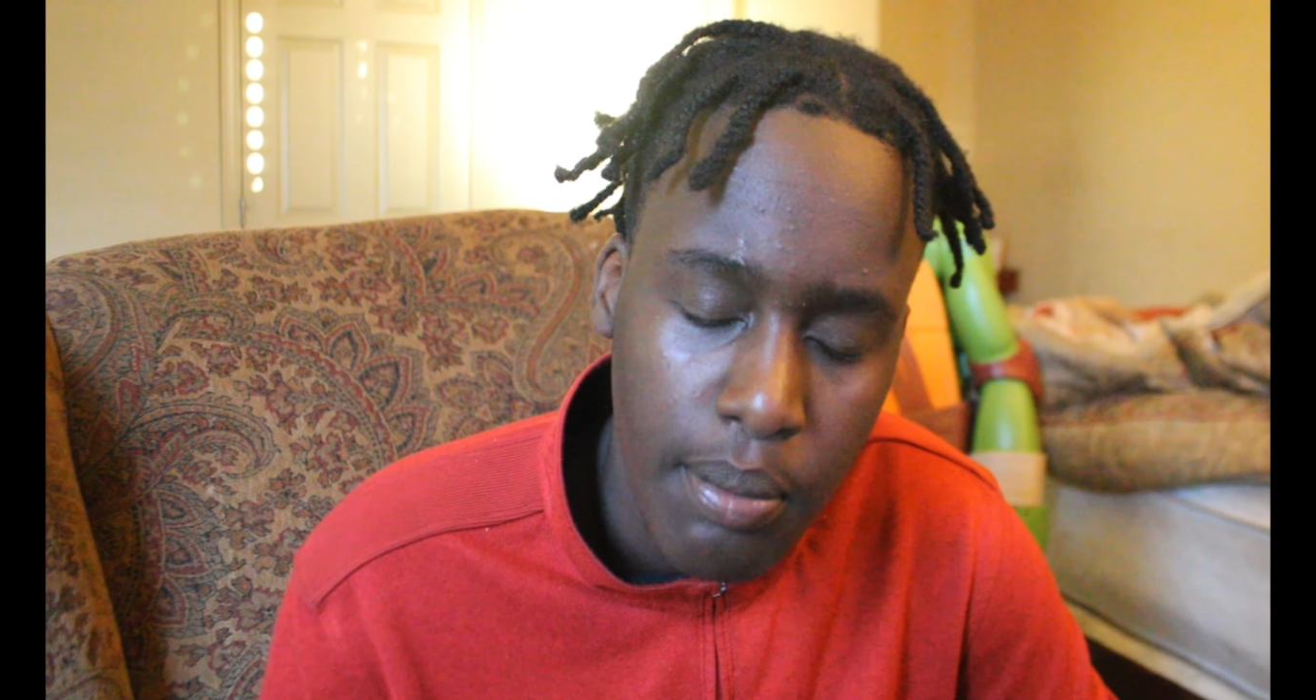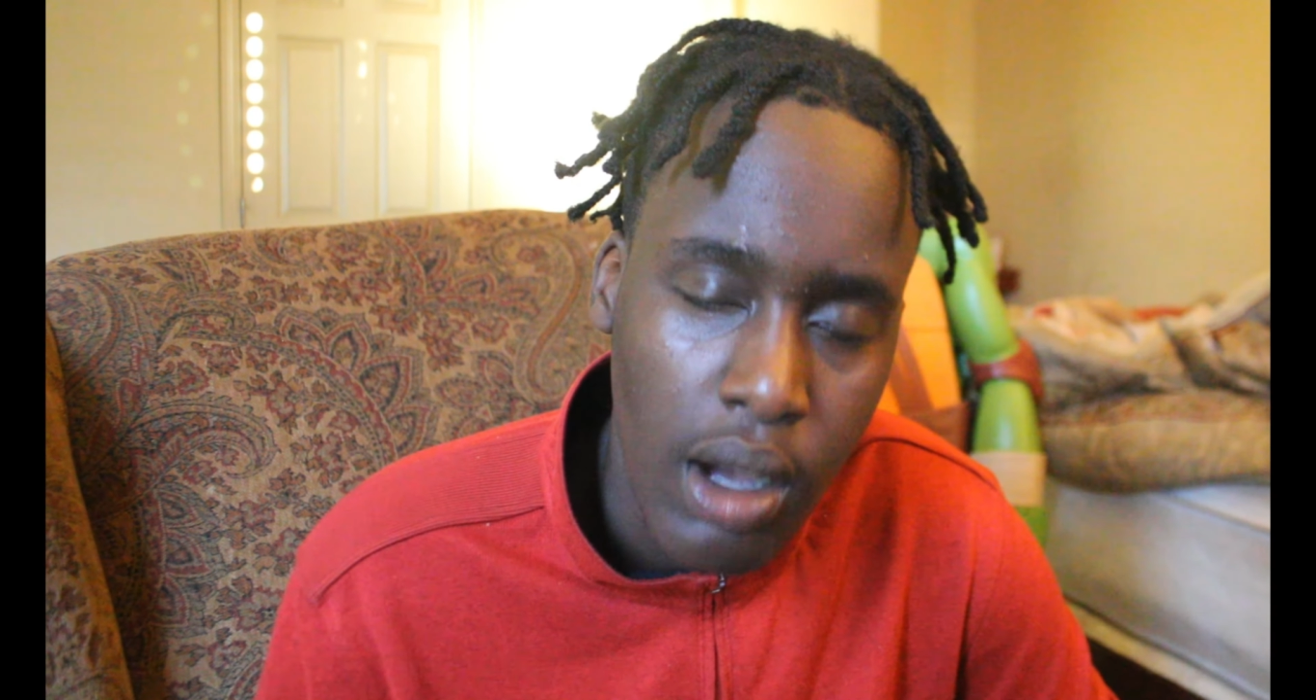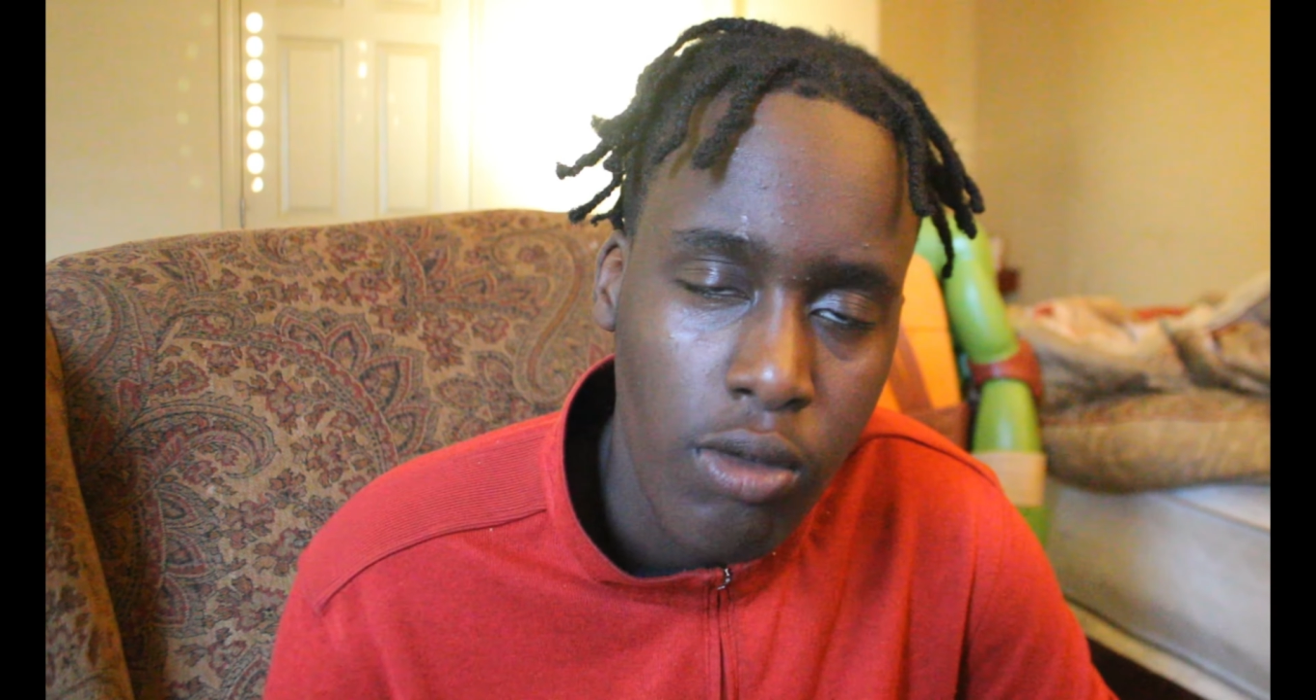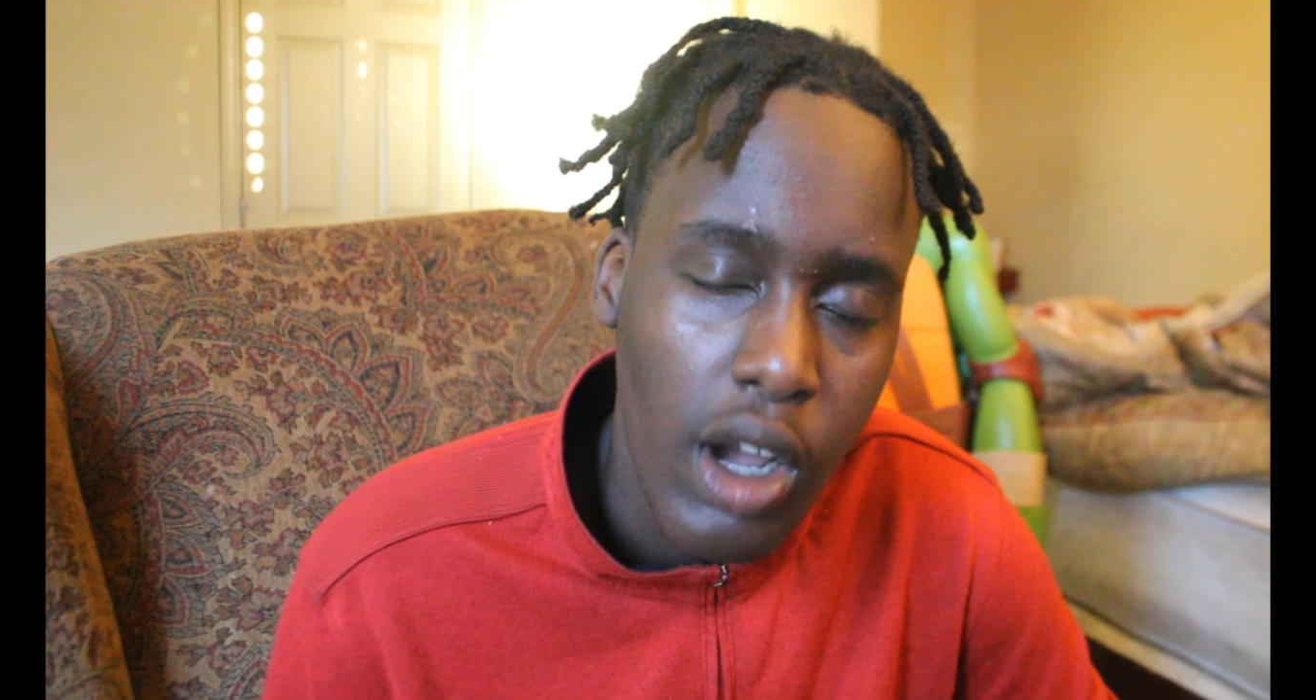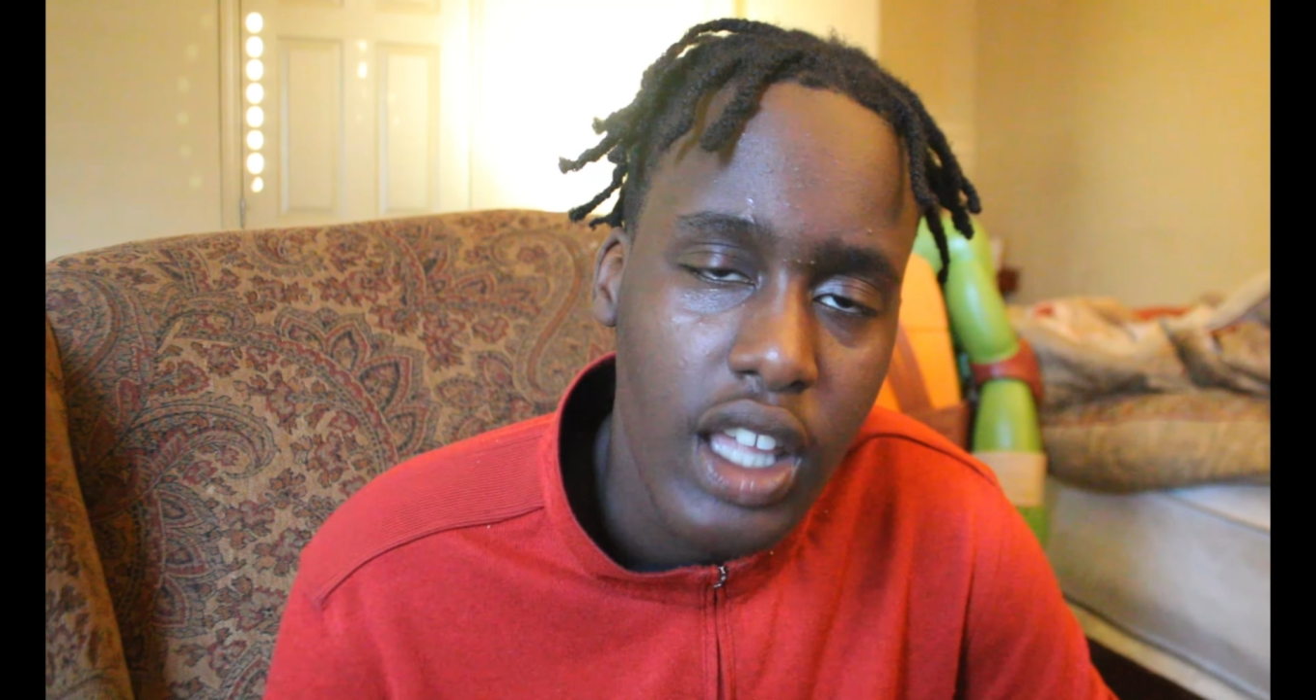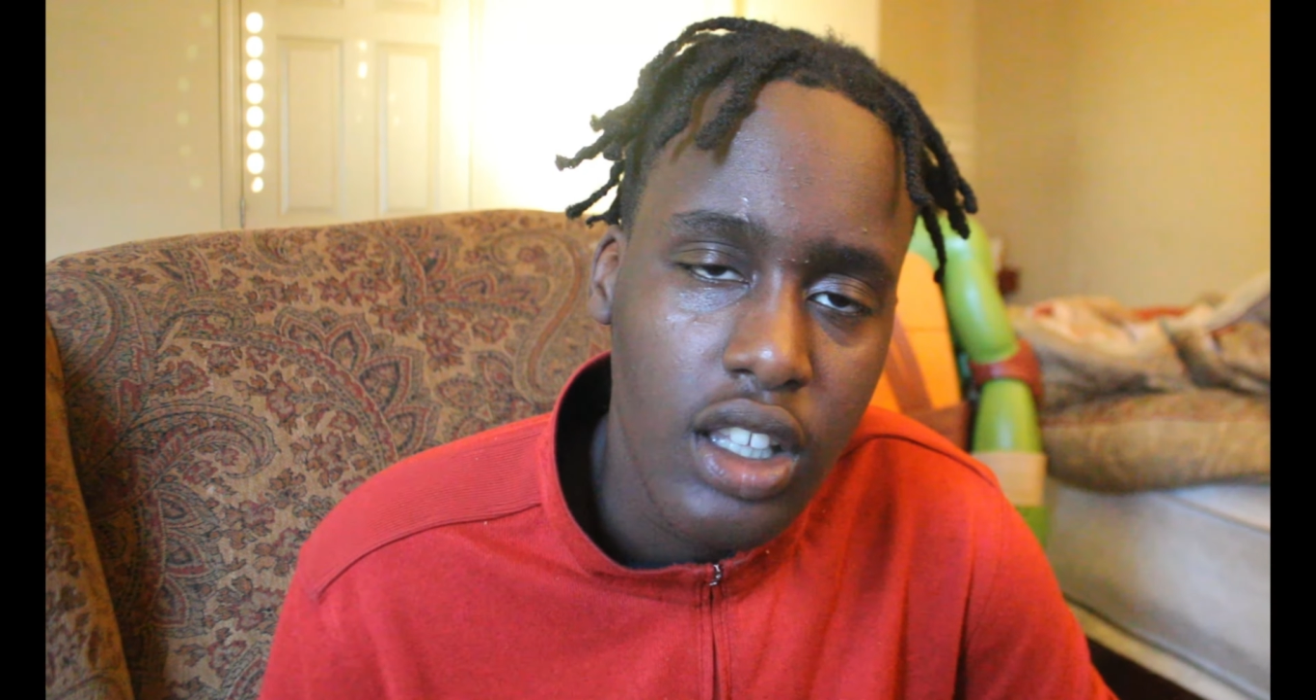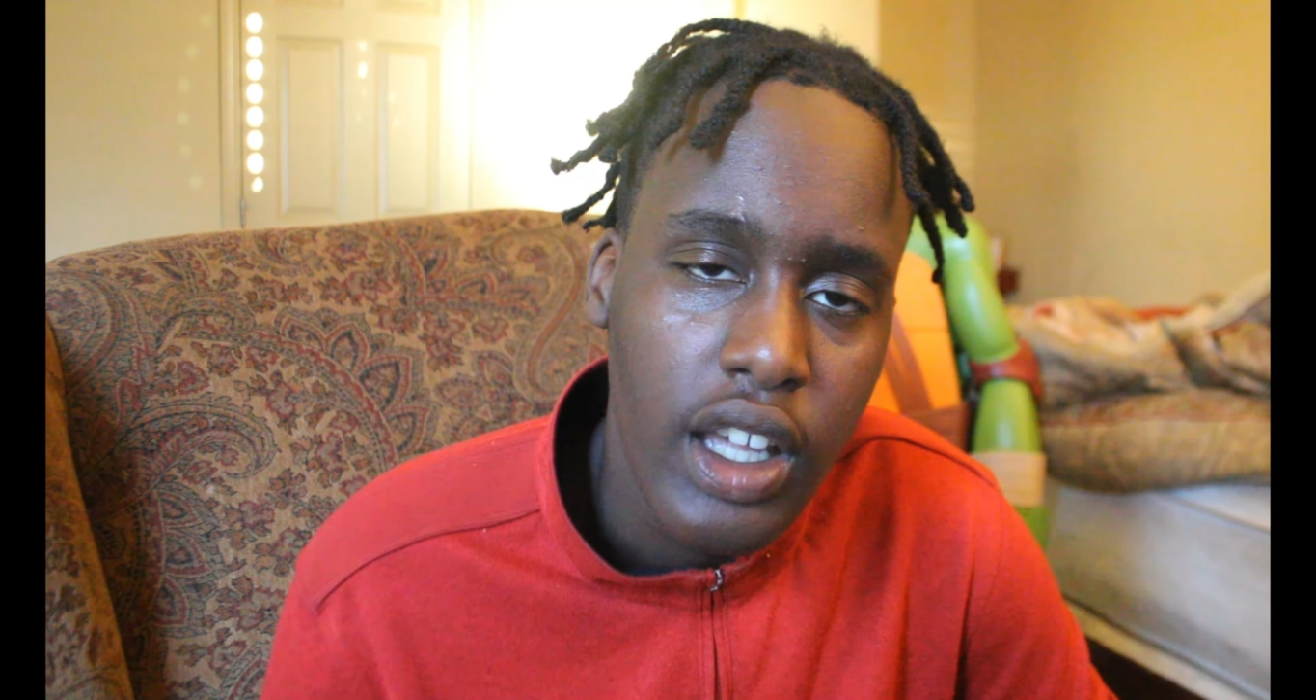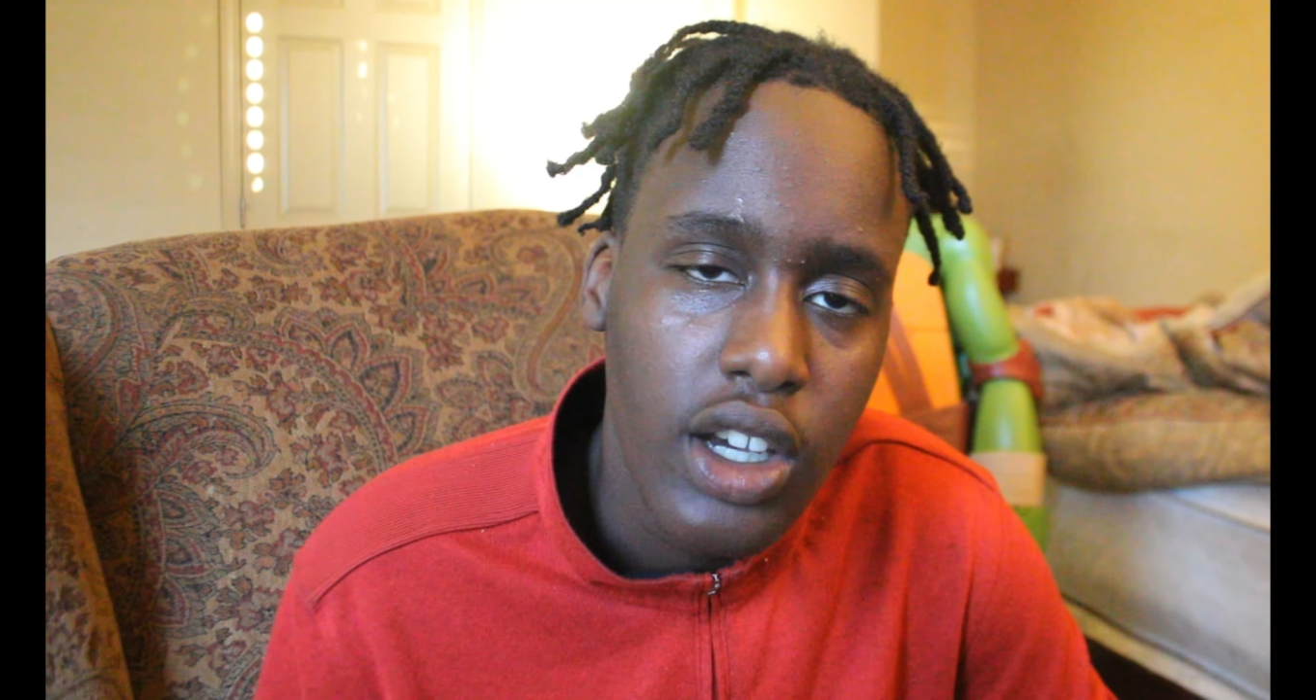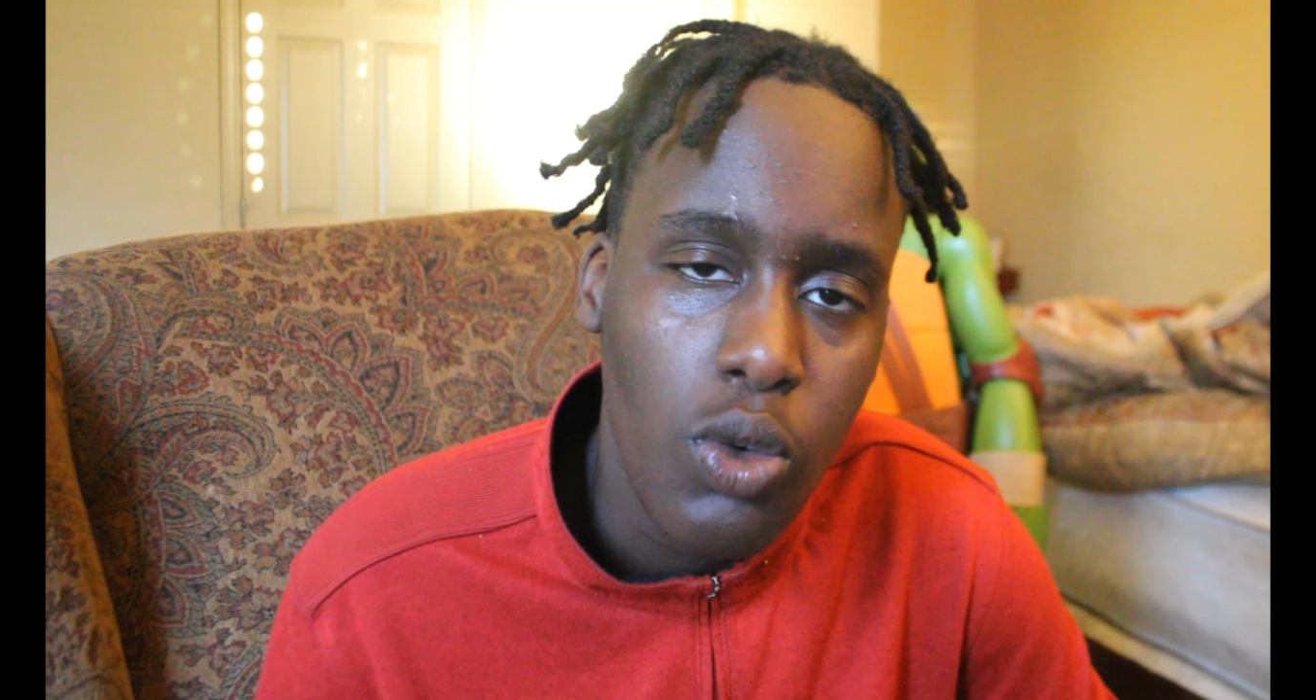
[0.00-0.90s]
my right leg